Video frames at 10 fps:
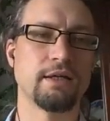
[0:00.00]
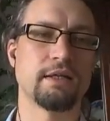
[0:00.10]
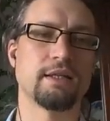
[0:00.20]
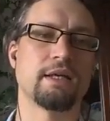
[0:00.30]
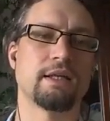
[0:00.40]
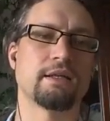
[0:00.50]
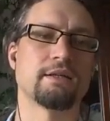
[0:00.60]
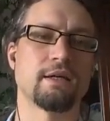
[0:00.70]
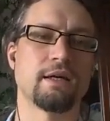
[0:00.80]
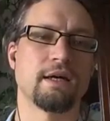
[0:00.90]
and then
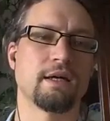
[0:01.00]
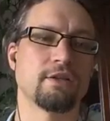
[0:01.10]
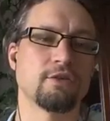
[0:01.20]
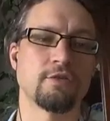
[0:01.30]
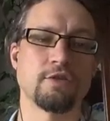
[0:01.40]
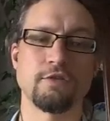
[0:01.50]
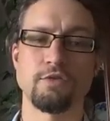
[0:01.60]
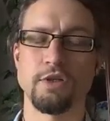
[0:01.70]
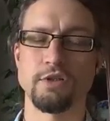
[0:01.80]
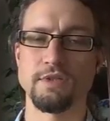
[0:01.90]
University of
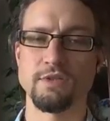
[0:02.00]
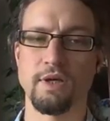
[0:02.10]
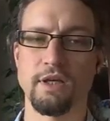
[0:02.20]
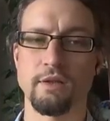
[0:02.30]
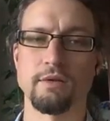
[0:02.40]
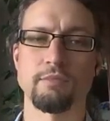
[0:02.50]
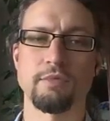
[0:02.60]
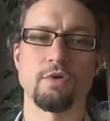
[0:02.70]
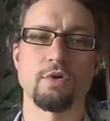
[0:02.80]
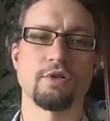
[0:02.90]
Toronto as well,
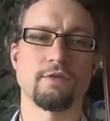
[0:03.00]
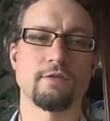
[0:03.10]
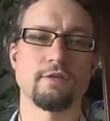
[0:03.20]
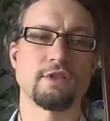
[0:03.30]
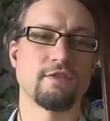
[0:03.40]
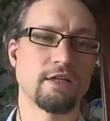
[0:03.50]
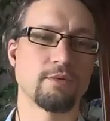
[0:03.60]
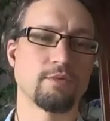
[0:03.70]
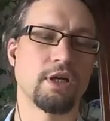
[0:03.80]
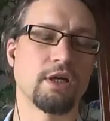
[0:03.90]
before going to the University of
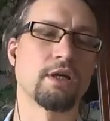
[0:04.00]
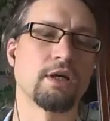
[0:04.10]
Edinburgh,